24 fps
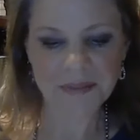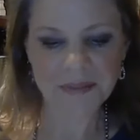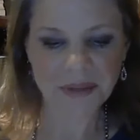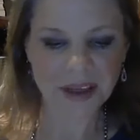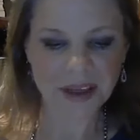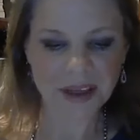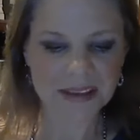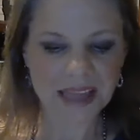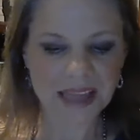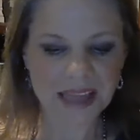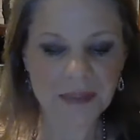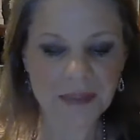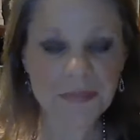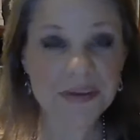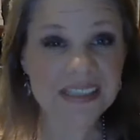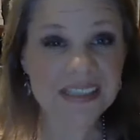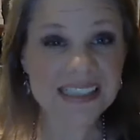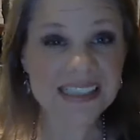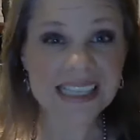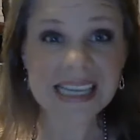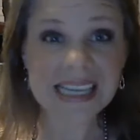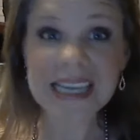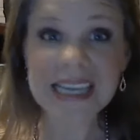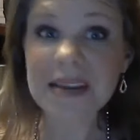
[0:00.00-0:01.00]

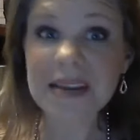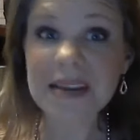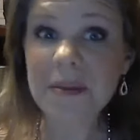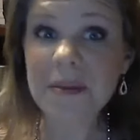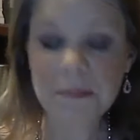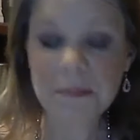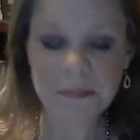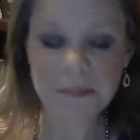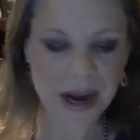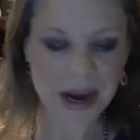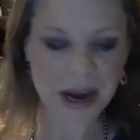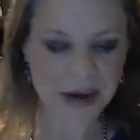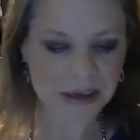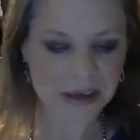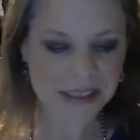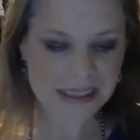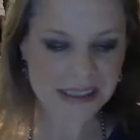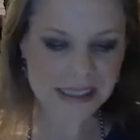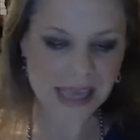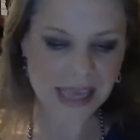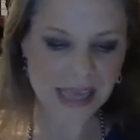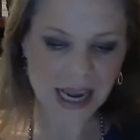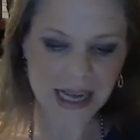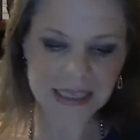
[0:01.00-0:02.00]
leprosy,
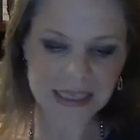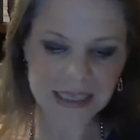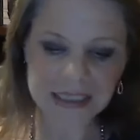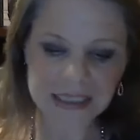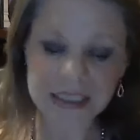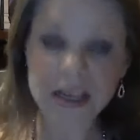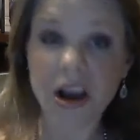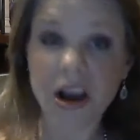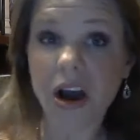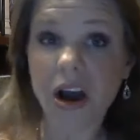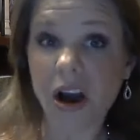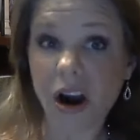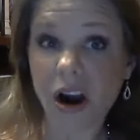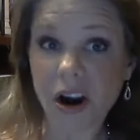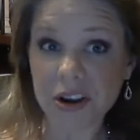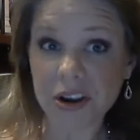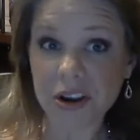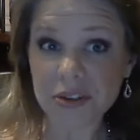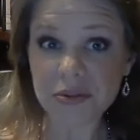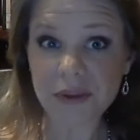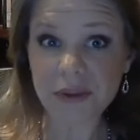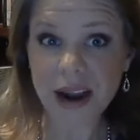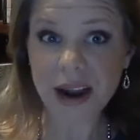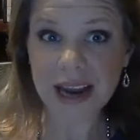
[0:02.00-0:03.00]
parasites,
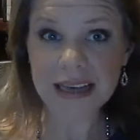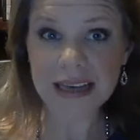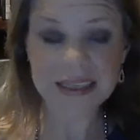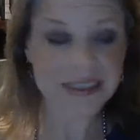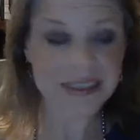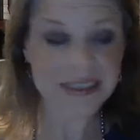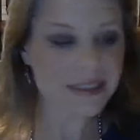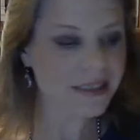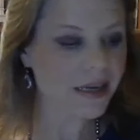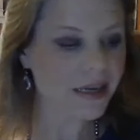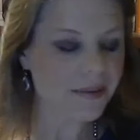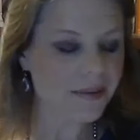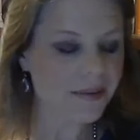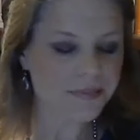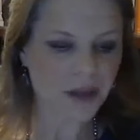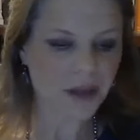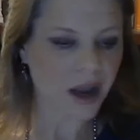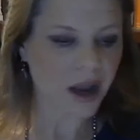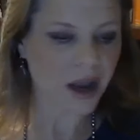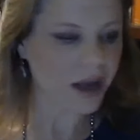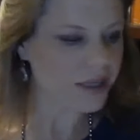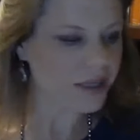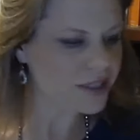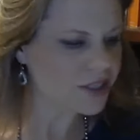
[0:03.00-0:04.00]
arthritis,
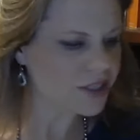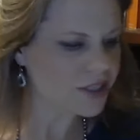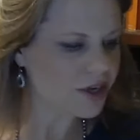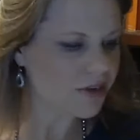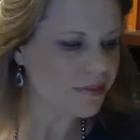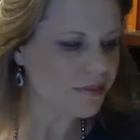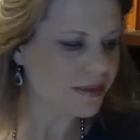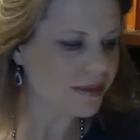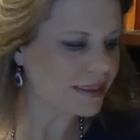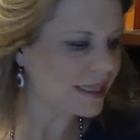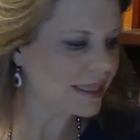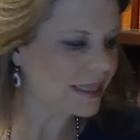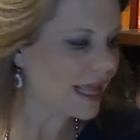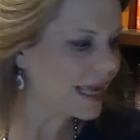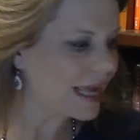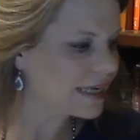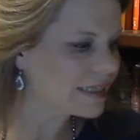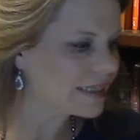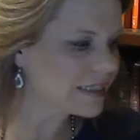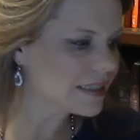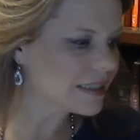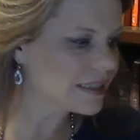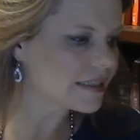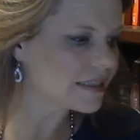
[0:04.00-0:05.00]

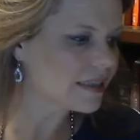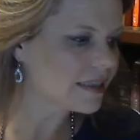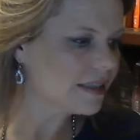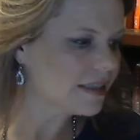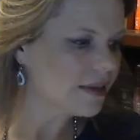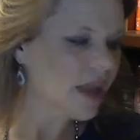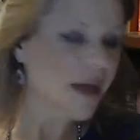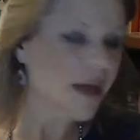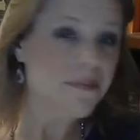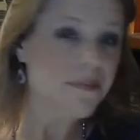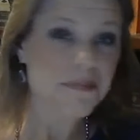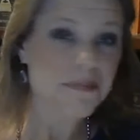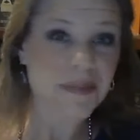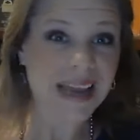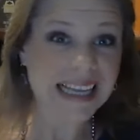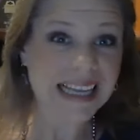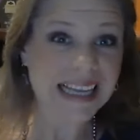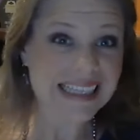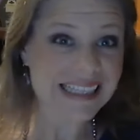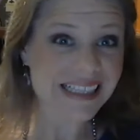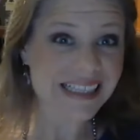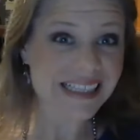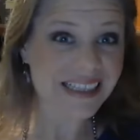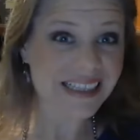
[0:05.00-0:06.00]
osteomyelitis.
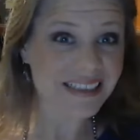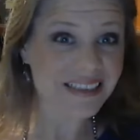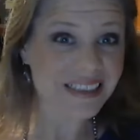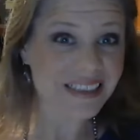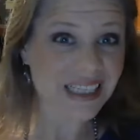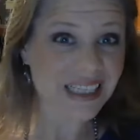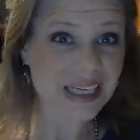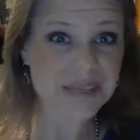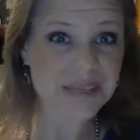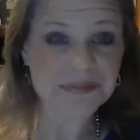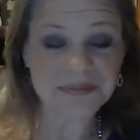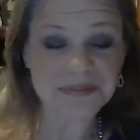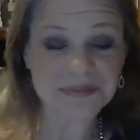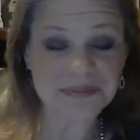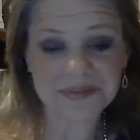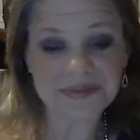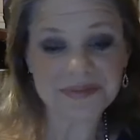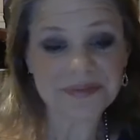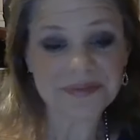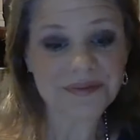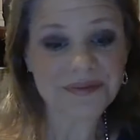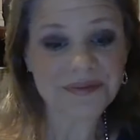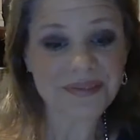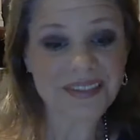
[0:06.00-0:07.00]
Basically,
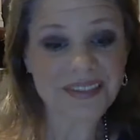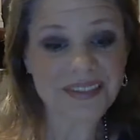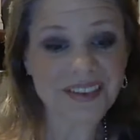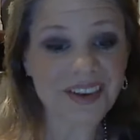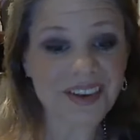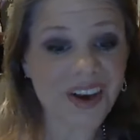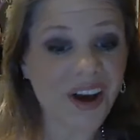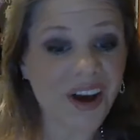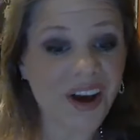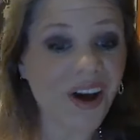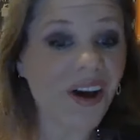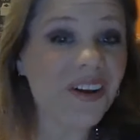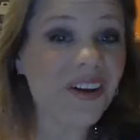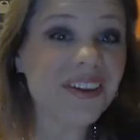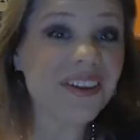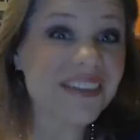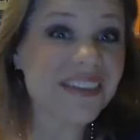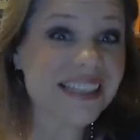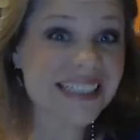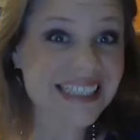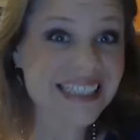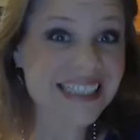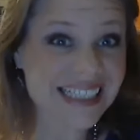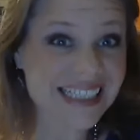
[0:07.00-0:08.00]
all of
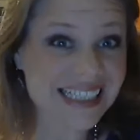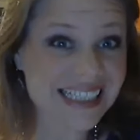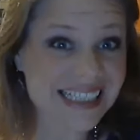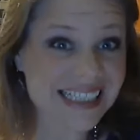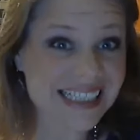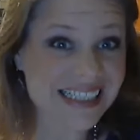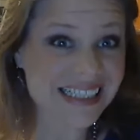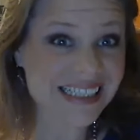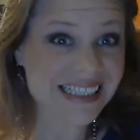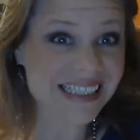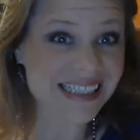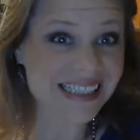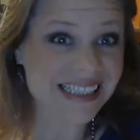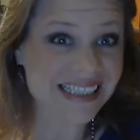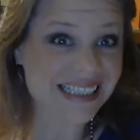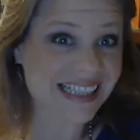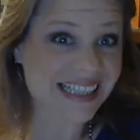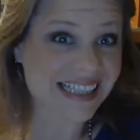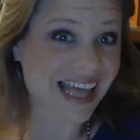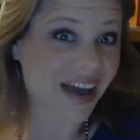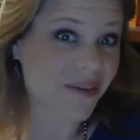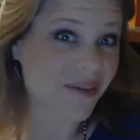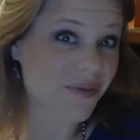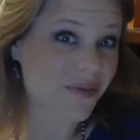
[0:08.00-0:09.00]
the diseases
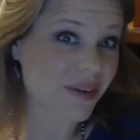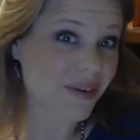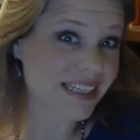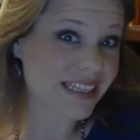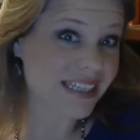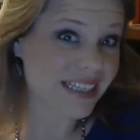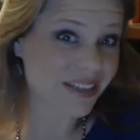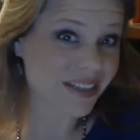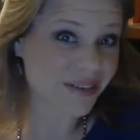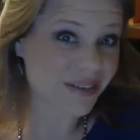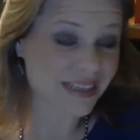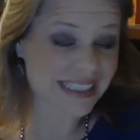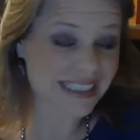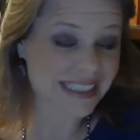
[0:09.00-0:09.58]
that we deal with